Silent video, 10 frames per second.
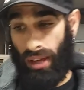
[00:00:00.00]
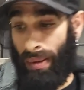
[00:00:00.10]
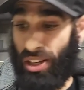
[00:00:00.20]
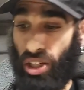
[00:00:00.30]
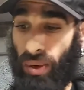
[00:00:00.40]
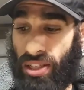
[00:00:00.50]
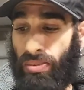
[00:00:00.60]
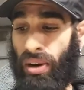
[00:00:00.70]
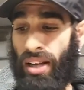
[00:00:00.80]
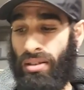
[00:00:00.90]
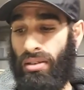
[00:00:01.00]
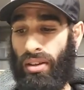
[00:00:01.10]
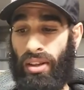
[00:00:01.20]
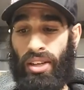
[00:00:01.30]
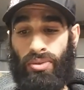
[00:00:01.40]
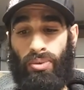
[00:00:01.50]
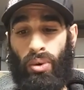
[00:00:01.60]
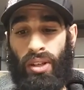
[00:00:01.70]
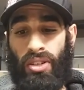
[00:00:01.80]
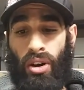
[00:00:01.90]
I'm actually quite surprised. These
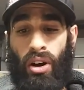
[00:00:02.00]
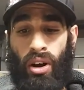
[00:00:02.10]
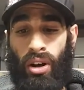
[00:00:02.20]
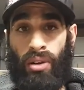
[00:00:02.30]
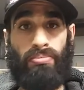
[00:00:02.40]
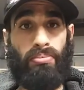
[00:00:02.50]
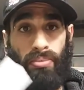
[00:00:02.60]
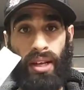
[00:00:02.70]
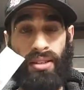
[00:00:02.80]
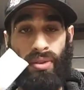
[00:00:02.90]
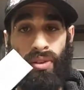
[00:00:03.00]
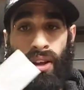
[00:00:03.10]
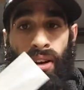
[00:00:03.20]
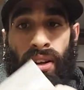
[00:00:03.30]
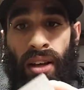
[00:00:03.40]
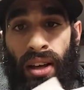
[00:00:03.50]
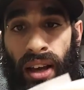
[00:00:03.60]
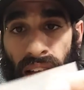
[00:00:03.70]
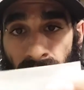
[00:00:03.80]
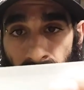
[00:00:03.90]
rollies are nice and thin
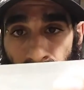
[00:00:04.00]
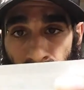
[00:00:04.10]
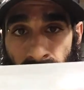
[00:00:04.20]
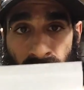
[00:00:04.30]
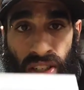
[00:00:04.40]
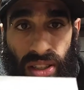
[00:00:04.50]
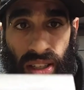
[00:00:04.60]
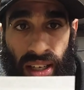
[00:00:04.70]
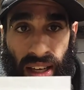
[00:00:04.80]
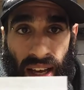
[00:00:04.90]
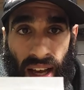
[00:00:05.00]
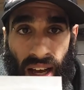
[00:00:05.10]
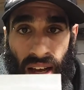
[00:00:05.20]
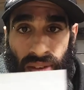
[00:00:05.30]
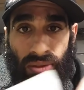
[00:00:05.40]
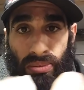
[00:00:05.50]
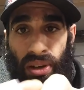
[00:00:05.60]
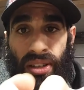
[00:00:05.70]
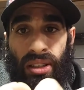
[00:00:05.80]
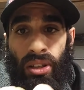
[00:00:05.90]
and they actually have
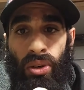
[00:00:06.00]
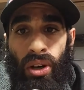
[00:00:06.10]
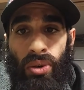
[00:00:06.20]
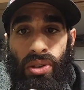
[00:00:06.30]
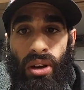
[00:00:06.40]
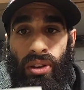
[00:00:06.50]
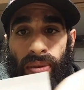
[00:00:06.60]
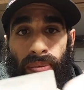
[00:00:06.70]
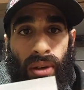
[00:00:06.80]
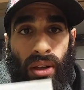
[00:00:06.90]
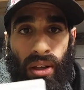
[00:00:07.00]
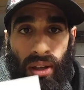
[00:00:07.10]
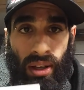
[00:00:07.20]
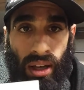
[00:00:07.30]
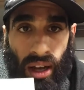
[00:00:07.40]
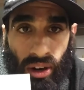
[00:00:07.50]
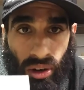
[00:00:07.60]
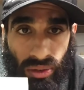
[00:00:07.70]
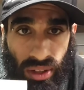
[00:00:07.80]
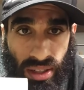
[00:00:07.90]
printed logos on them. I don't
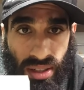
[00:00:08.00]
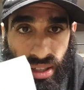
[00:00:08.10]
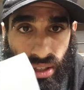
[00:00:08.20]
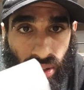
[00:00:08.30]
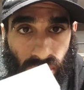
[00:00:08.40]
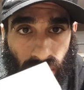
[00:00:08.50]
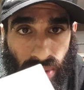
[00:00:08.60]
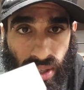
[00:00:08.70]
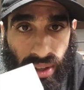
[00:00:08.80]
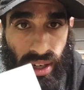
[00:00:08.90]
know if you can see the logos in